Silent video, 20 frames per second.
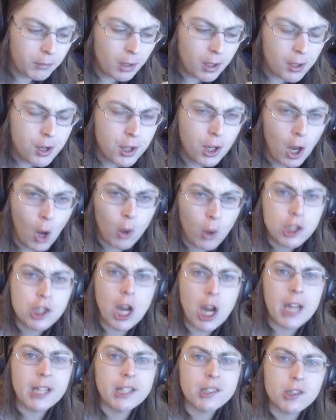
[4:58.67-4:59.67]
you know, a
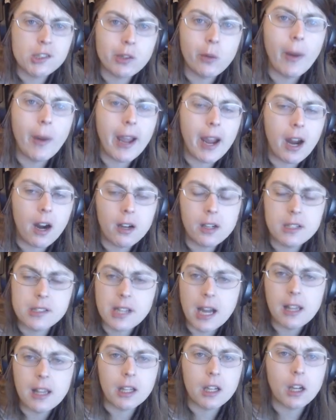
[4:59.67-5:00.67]
giant square, and it's
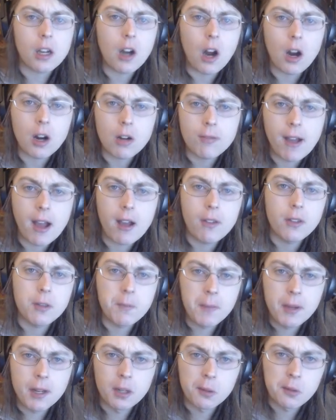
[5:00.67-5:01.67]
got like a carve out in the
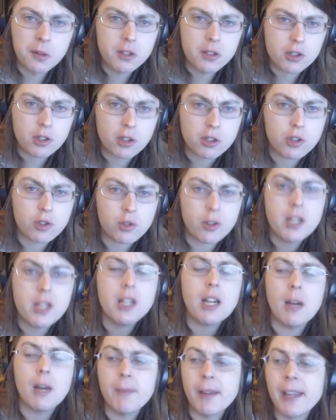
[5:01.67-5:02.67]
middle where there's a tree
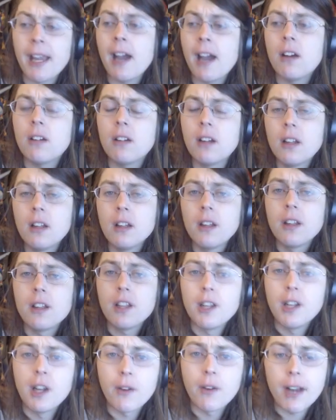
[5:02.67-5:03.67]
coming out.
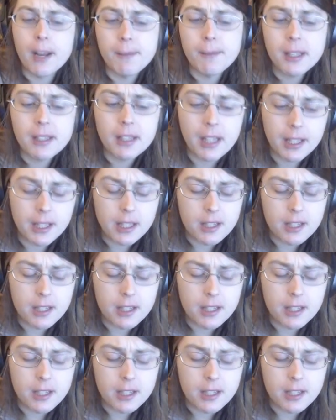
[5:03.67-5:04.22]
You know what I mean? Like, you